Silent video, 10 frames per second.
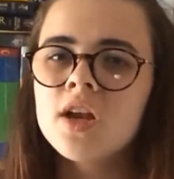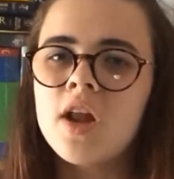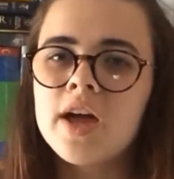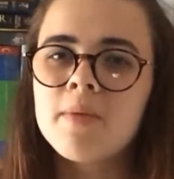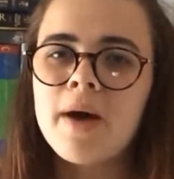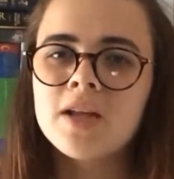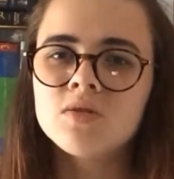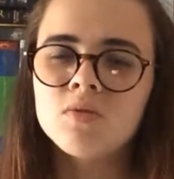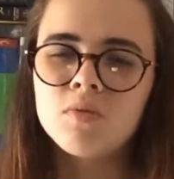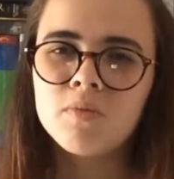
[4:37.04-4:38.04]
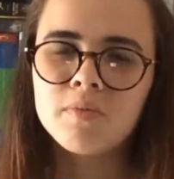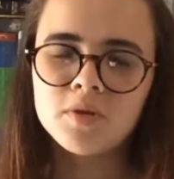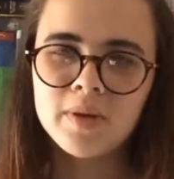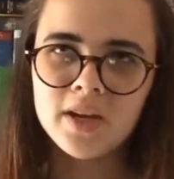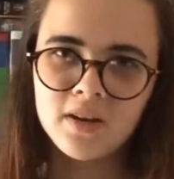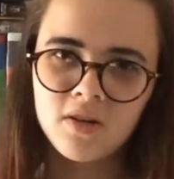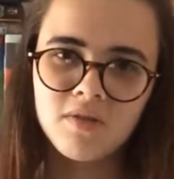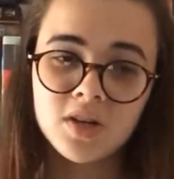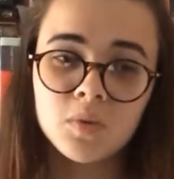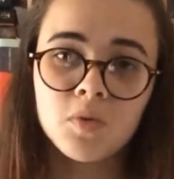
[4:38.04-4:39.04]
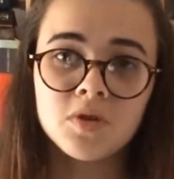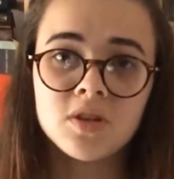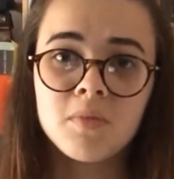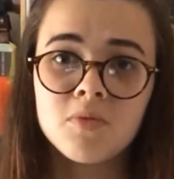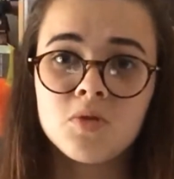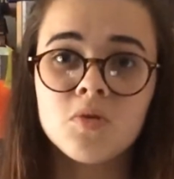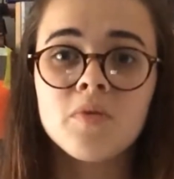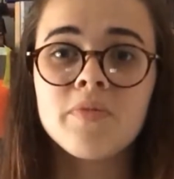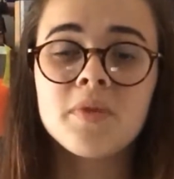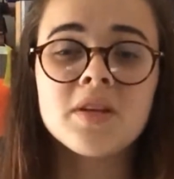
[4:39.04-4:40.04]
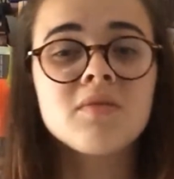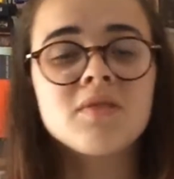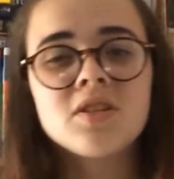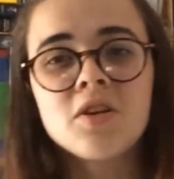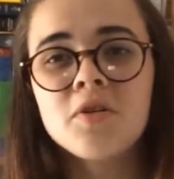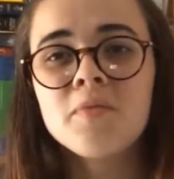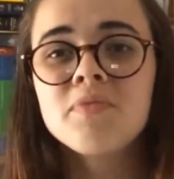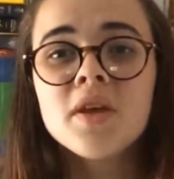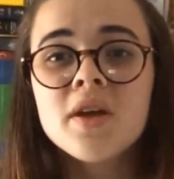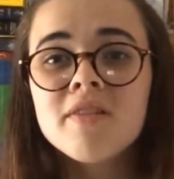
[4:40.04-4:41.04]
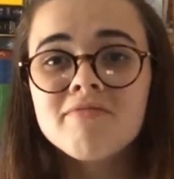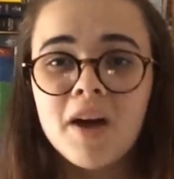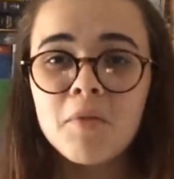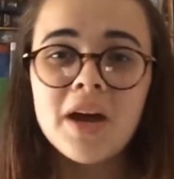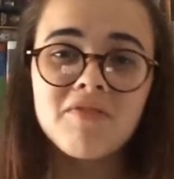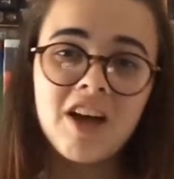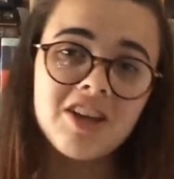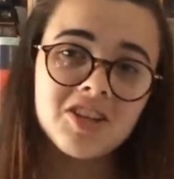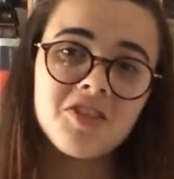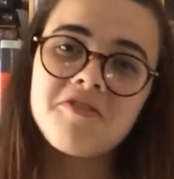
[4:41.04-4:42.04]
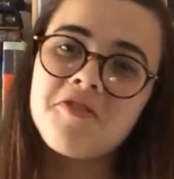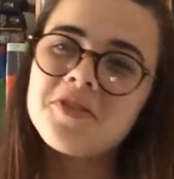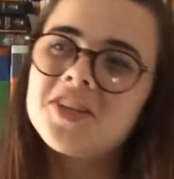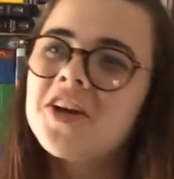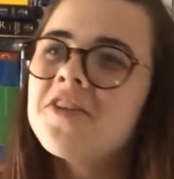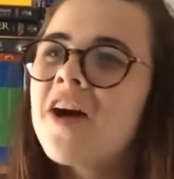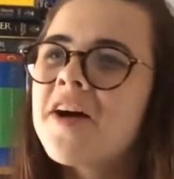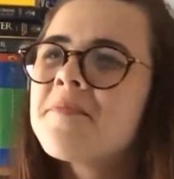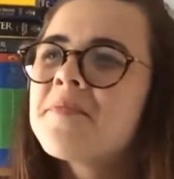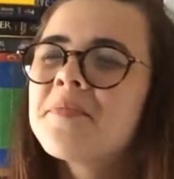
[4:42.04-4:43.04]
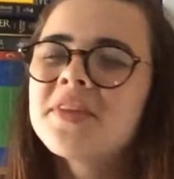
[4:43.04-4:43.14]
like battle between Grindelwald and Dumbledore, but so that we have that to look forward to.